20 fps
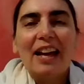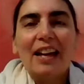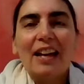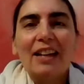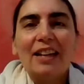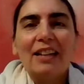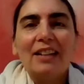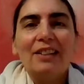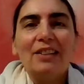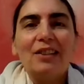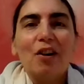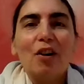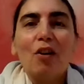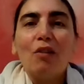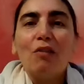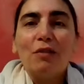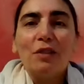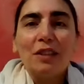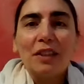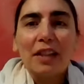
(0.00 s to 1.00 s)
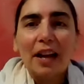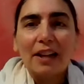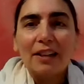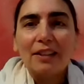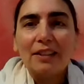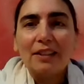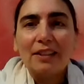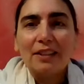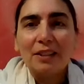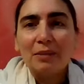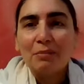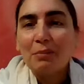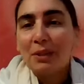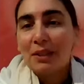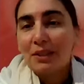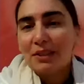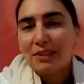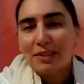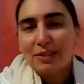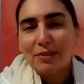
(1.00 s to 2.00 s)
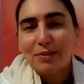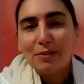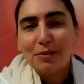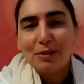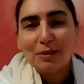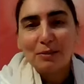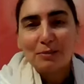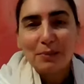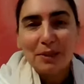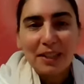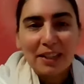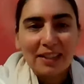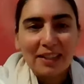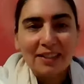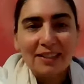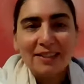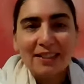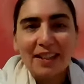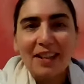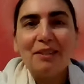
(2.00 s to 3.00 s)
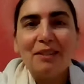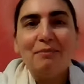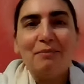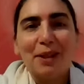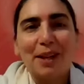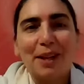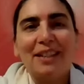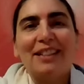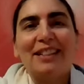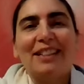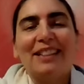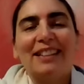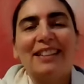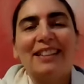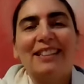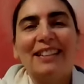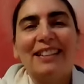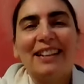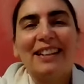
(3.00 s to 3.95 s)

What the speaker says: and offer that to the person who's being celebrated.